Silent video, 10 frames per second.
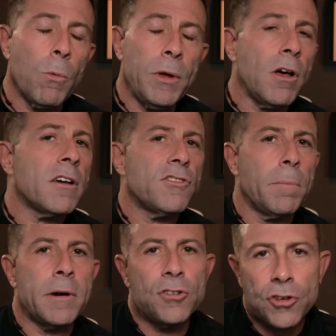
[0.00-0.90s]
We lost
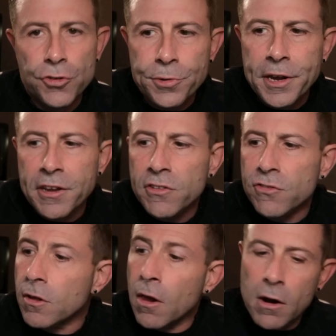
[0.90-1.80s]
a bunch of
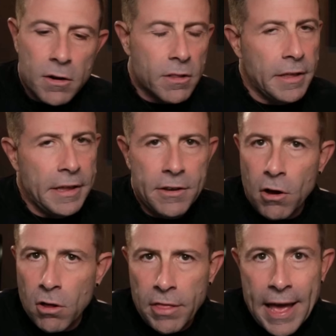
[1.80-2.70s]
trees, cleaned
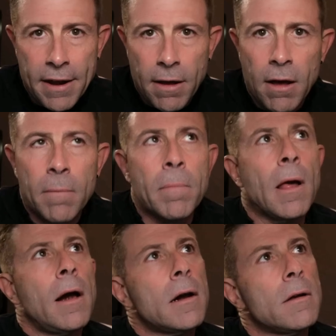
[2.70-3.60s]
all that up.
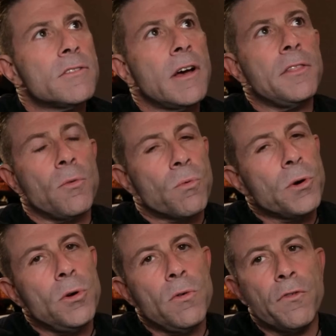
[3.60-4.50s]
I was on the
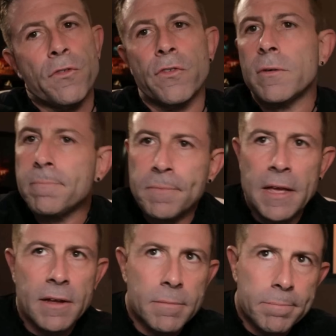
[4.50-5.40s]
roof,
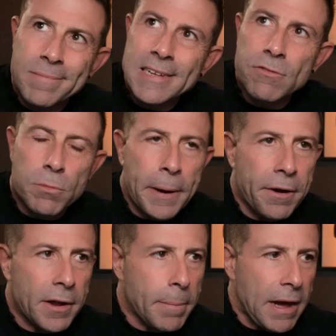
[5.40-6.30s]
uh,
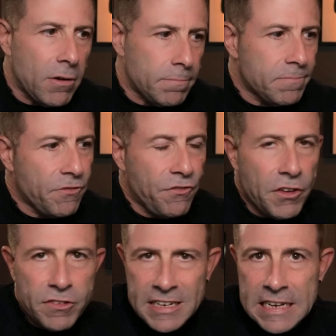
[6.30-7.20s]
repairing about
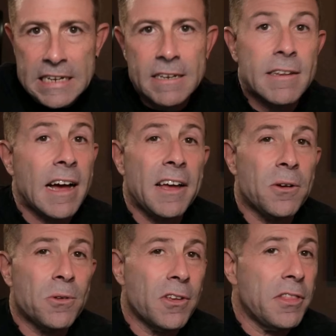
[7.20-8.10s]
15
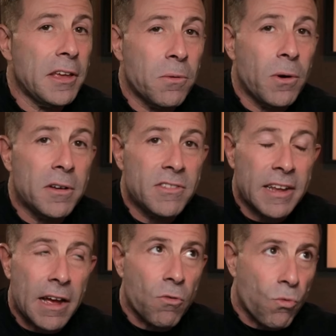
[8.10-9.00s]
tiles, I think it was,
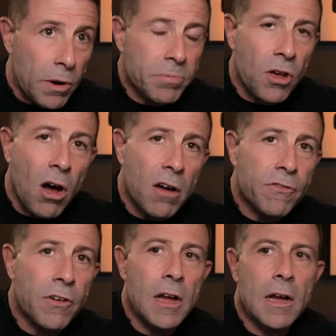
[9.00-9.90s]
that got ripped
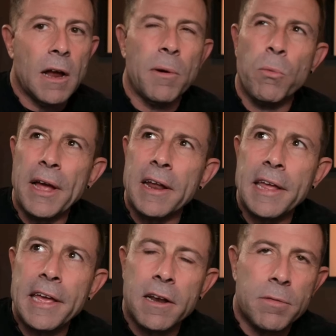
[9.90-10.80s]
off. I remember we got
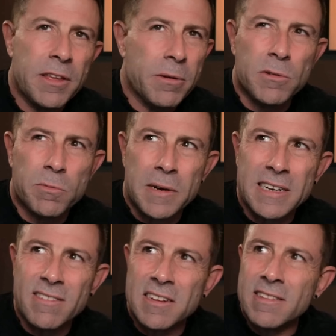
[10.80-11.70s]
hit, I think it was my
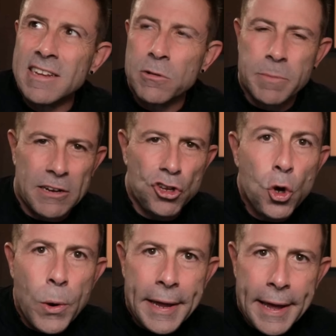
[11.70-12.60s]
son said it was about
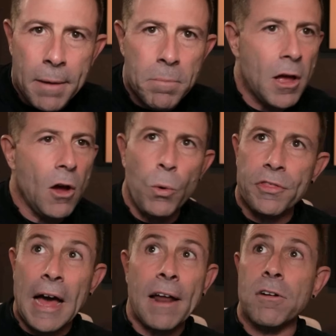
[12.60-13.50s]
2 a.m.
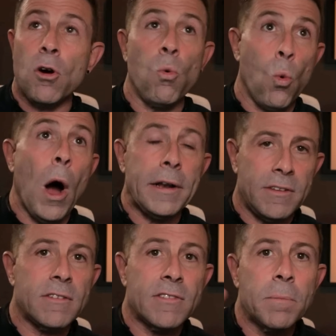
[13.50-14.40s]
with I don't know
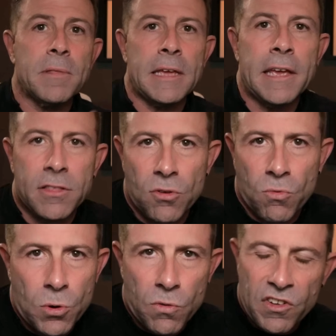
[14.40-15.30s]
what. Something hit the
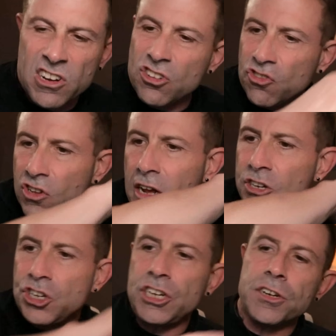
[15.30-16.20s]
roof and it just
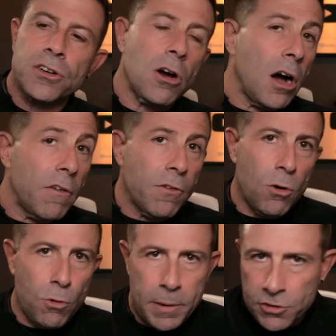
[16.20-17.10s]
sheared off a
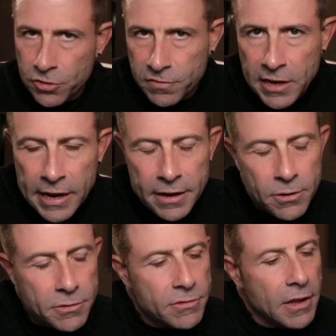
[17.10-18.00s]
whole bunch of
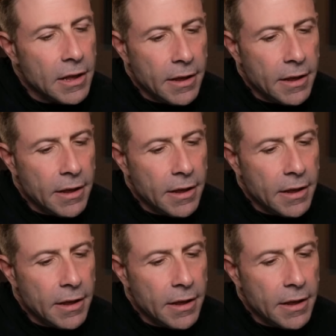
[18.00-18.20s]
tiles.